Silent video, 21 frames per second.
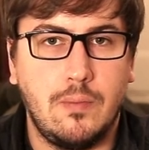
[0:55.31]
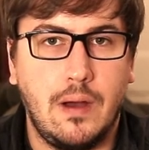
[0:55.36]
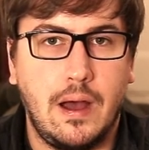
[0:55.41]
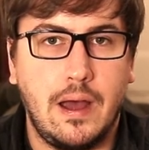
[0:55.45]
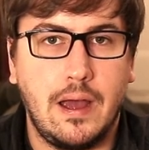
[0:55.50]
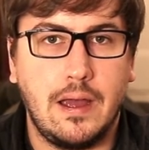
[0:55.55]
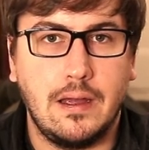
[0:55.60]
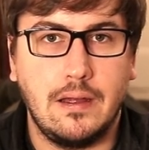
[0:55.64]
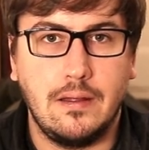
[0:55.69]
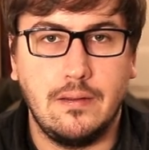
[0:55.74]

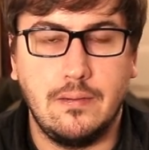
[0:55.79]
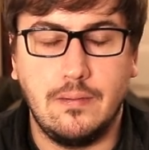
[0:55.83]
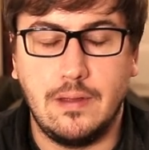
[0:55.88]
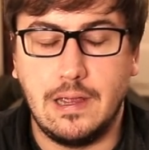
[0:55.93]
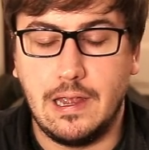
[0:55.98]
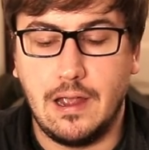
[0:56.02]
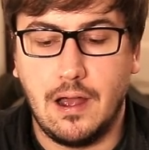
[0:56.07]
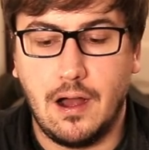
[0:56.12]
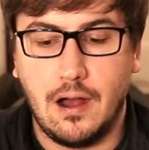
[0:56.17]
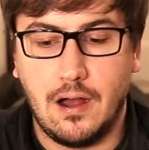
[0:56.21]
by
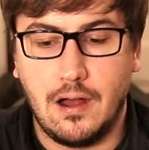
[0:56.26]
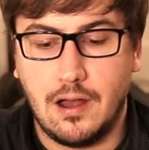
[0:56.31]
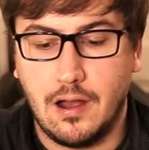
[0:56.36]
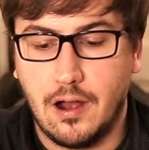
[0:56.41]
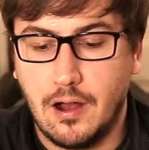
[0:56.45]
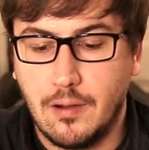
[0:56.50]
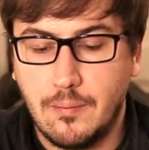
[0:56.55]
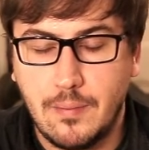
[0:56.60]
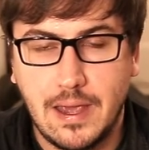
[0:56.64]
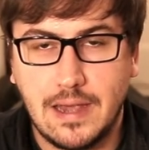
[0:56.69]
the
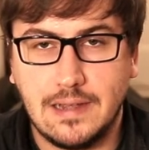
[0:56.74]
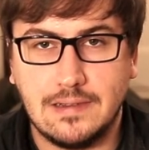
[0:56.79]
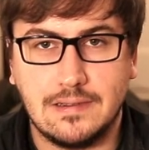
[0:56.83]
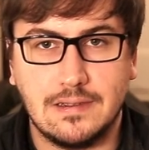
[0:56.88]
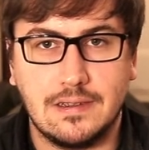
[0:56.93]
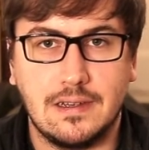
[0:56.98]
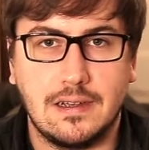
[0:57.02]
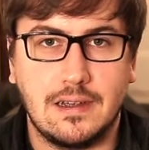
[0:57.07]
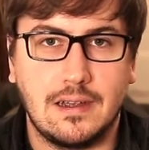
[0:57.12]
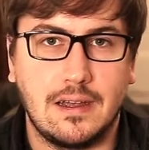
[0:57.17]

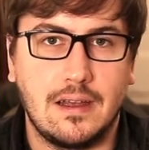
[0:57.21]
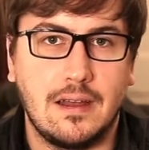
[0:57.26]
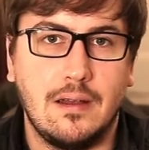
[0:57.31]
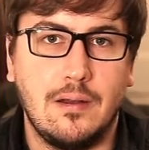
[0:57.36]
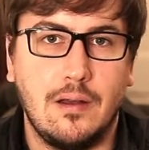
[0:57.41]
amazing